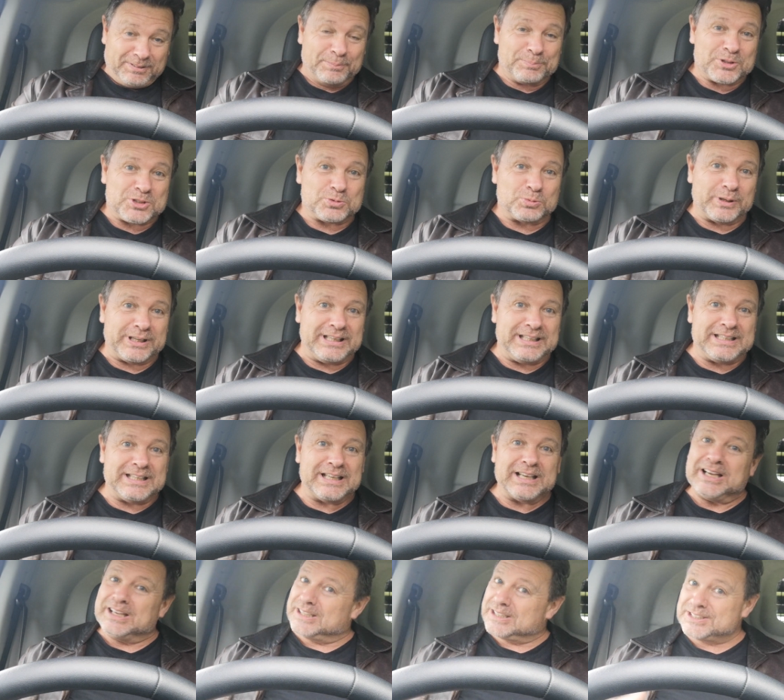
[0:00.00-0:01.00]
from the
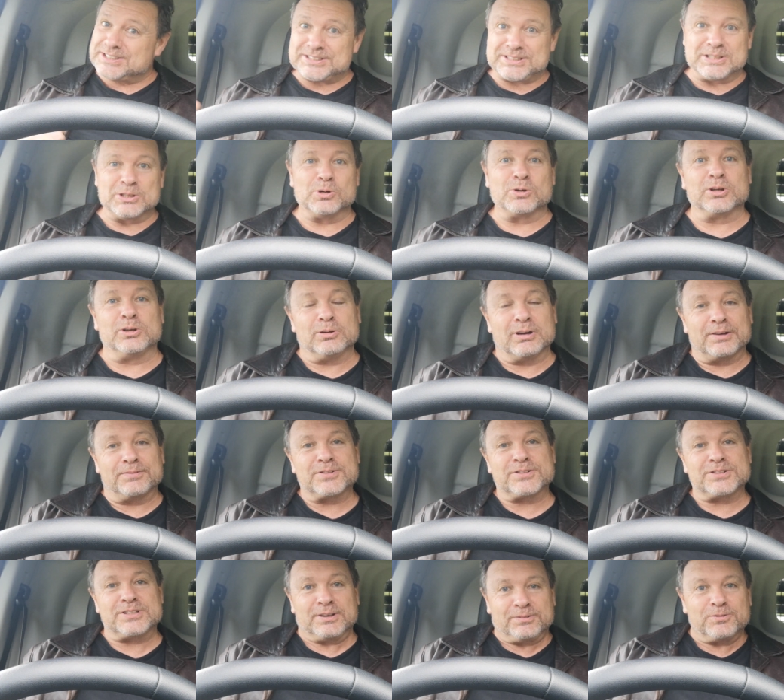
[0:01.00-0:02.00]
Sweeney are still going to
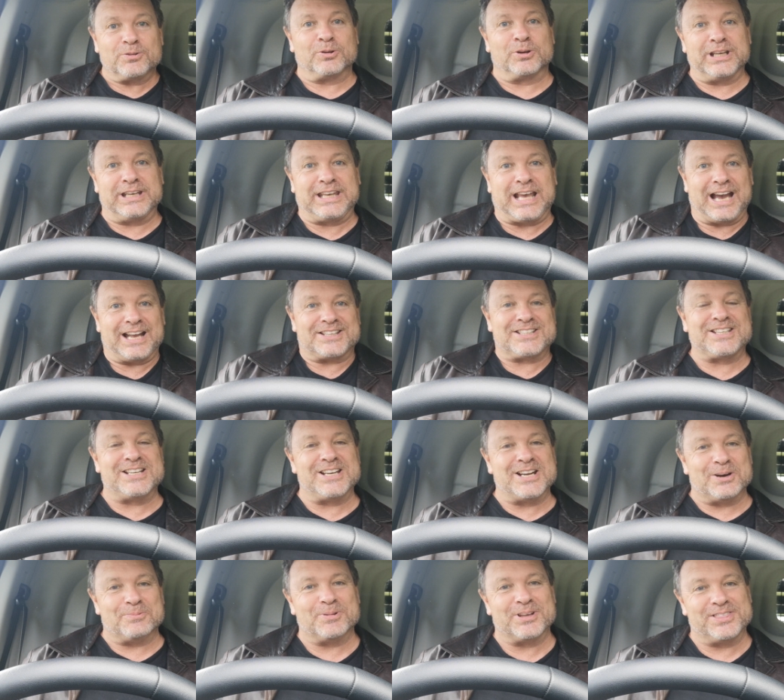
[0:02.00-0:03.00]
have difficulty
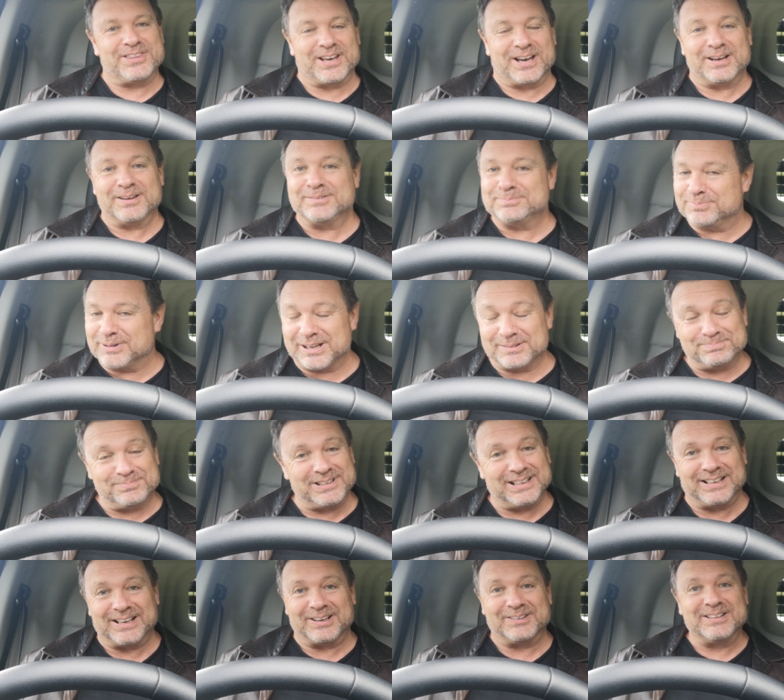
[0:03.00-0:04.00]
catching up with you.
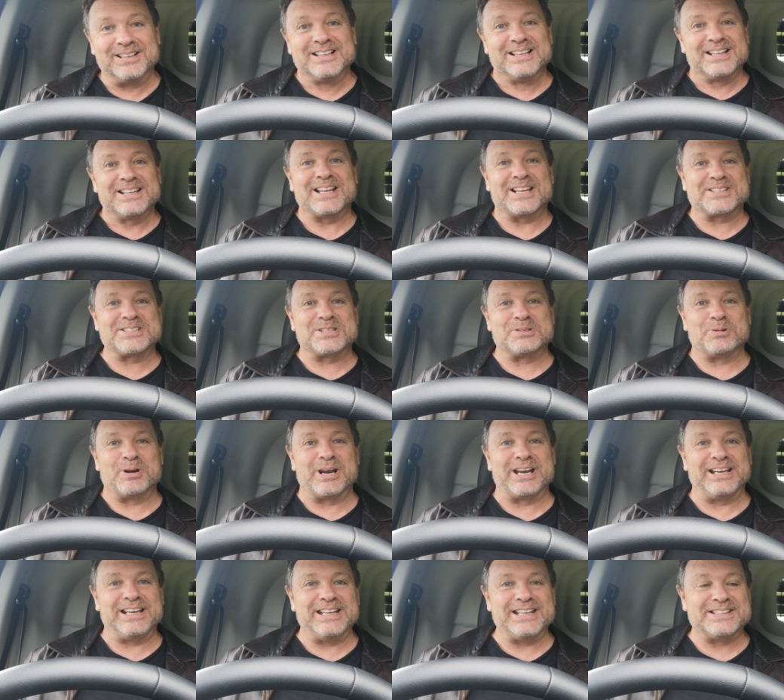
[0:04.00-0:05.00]
But, you know, that's
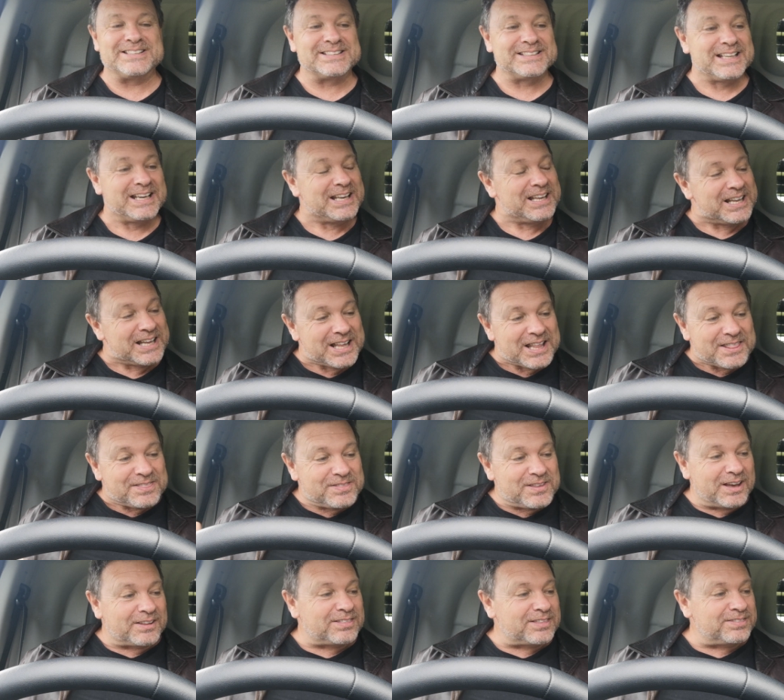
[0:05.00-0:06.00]
the way it is.
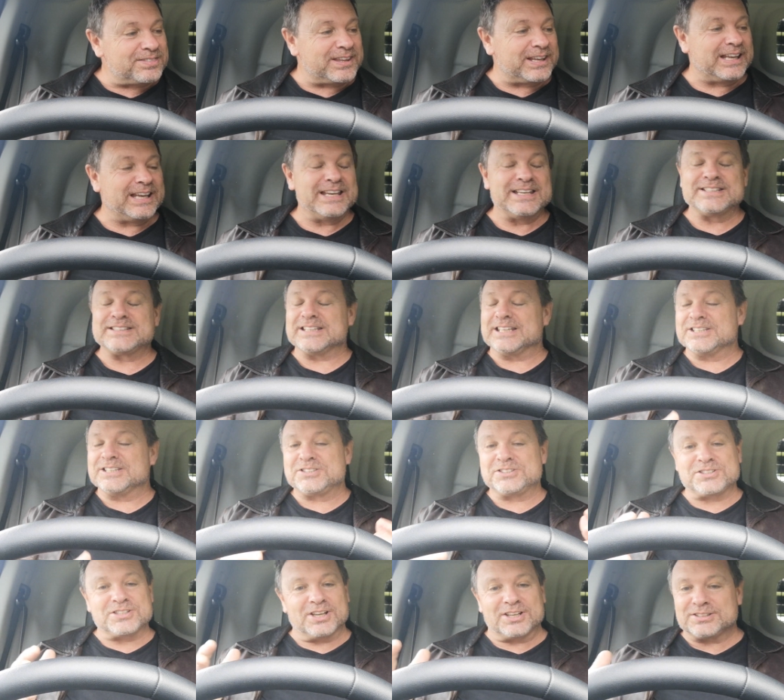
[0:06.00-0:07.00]
The other thing is,
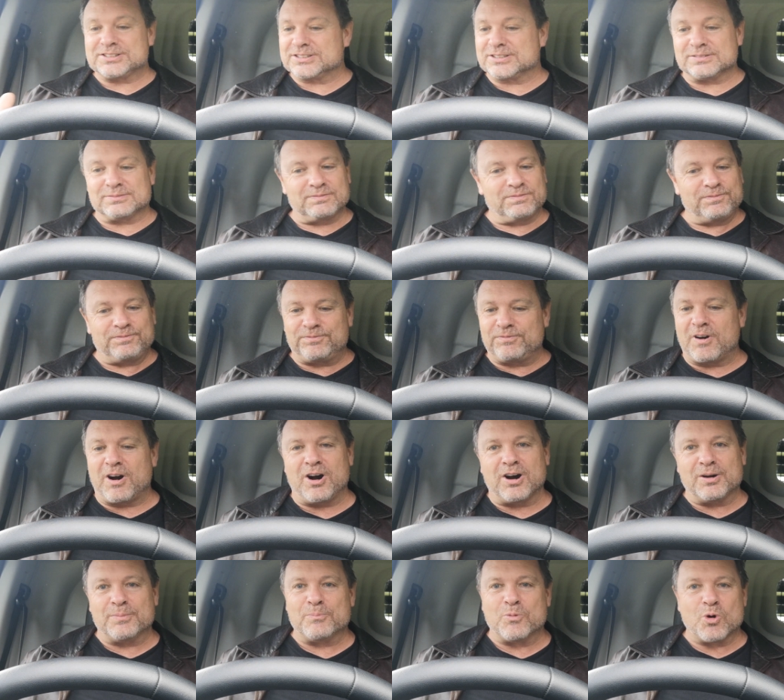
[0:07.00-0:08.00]
it's just
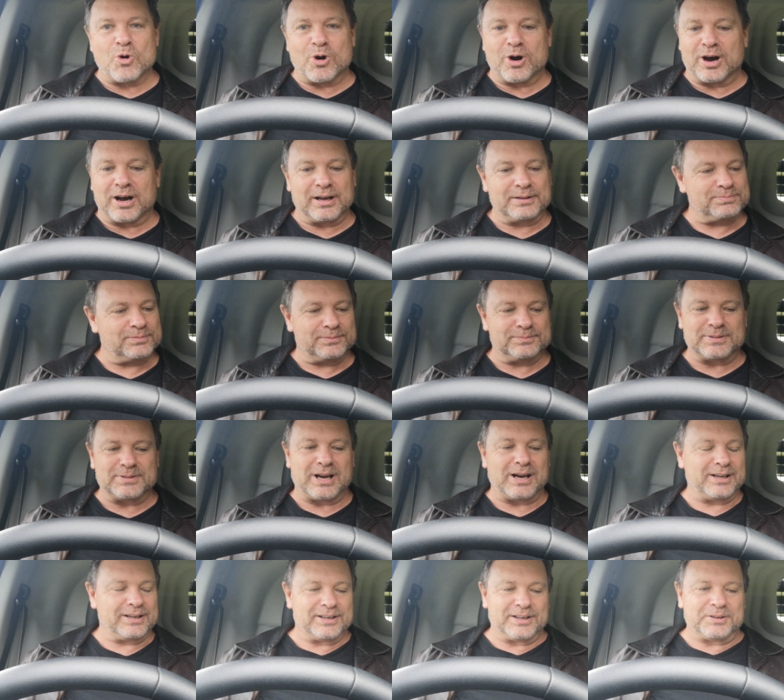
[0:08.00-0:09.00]
far more,
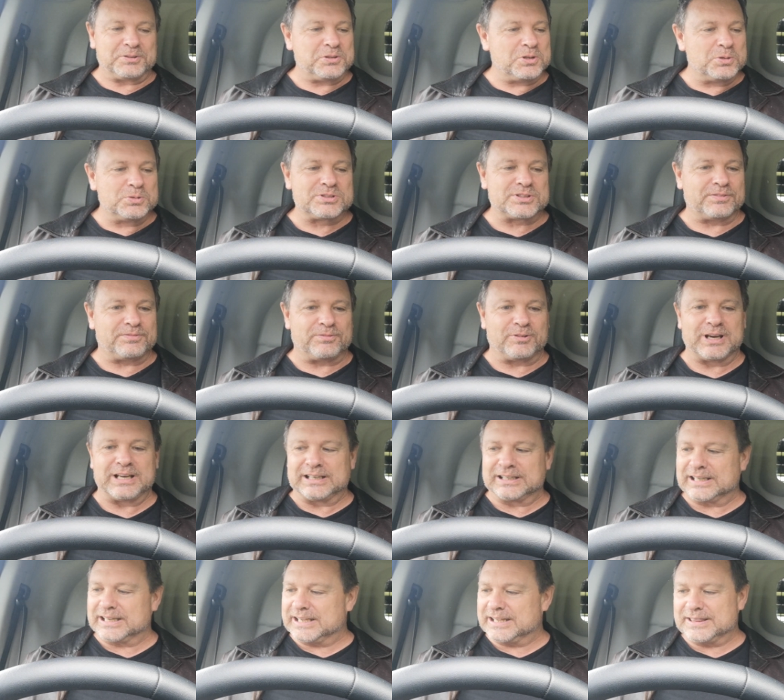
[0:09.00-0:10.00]
I don't know,
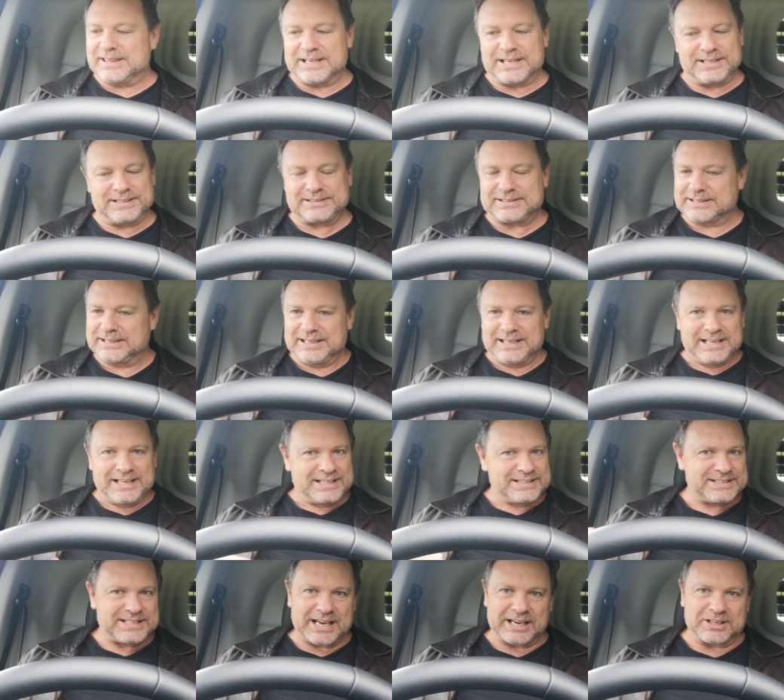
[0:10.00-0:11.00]
user-friendly. There's
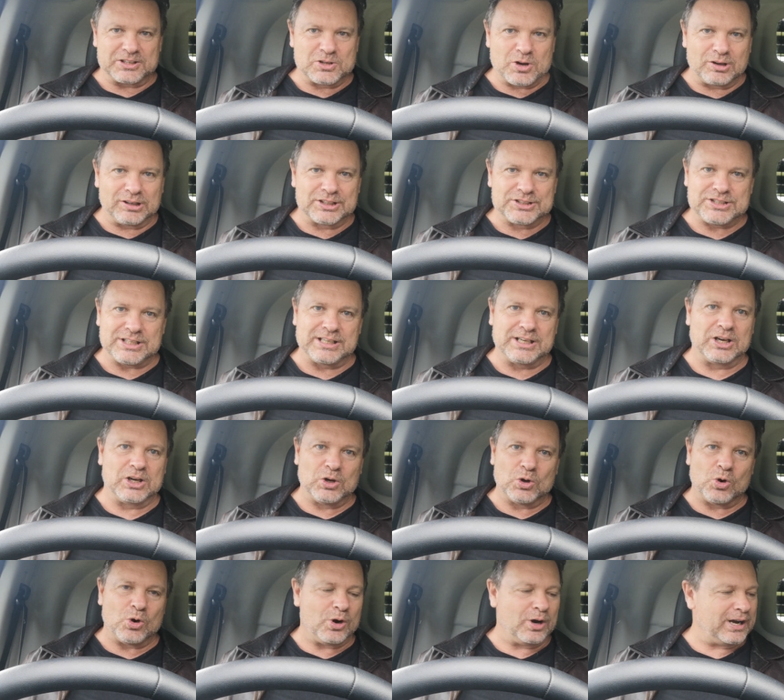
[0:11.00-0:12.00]
technology
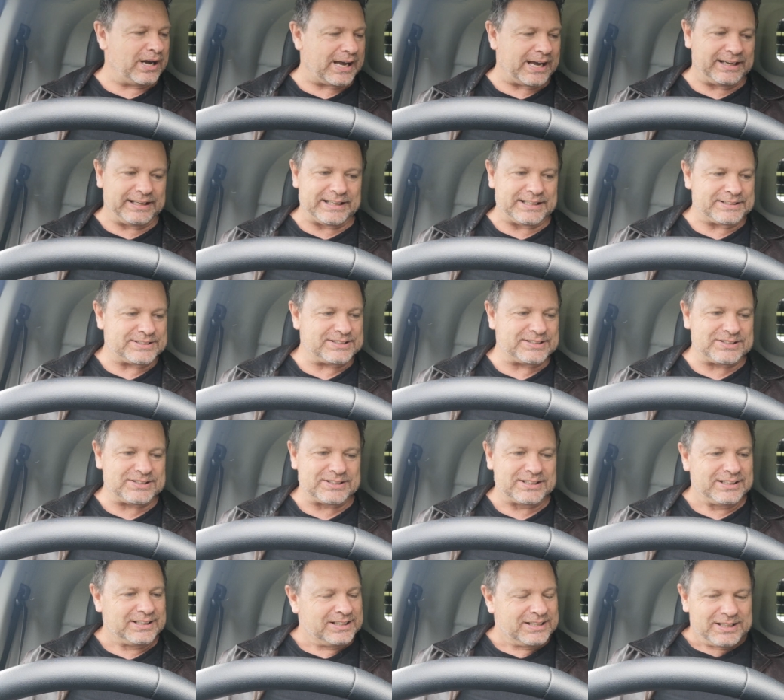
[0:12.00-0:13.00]
galore and
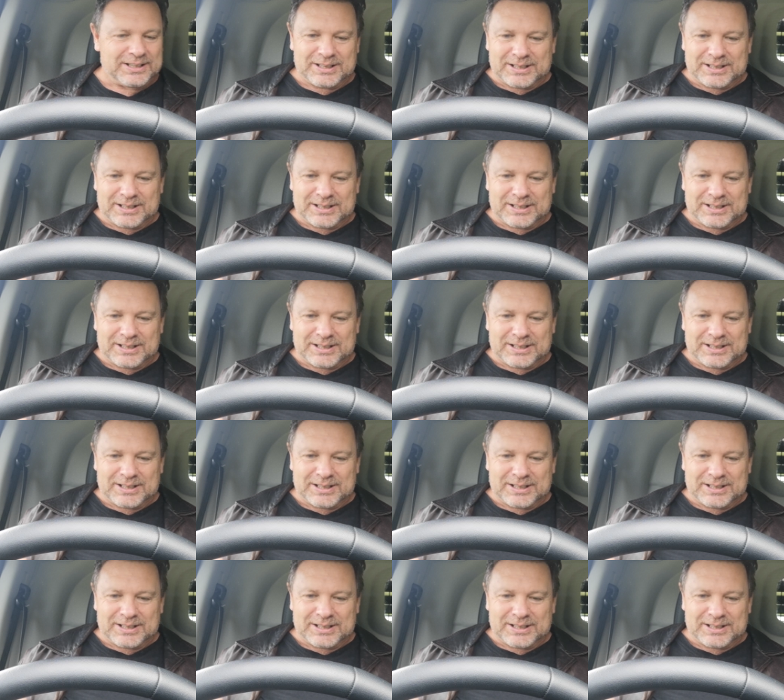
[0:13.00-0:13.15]
it's